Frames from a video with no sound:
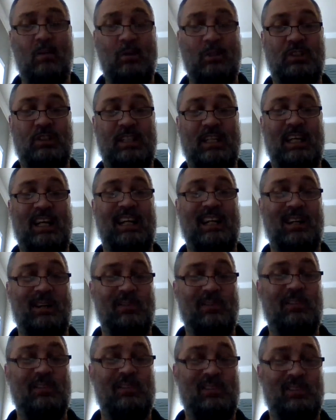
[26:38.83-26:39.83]
which then
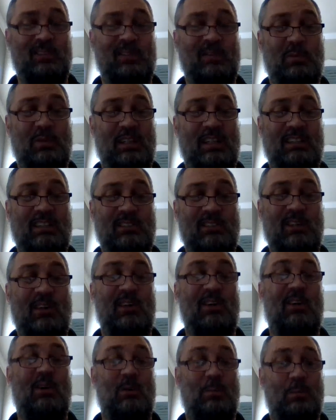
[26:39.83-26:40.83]
closes the switch
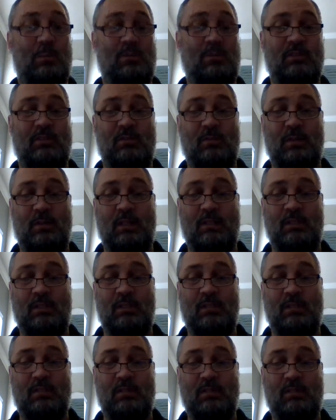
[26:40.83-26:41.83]
or opens the
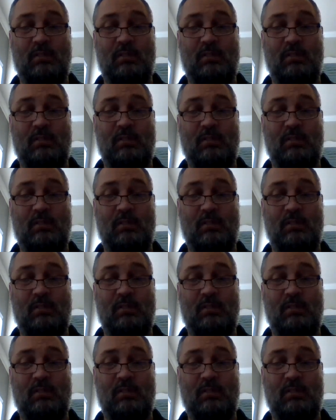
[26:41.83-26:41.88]
switch.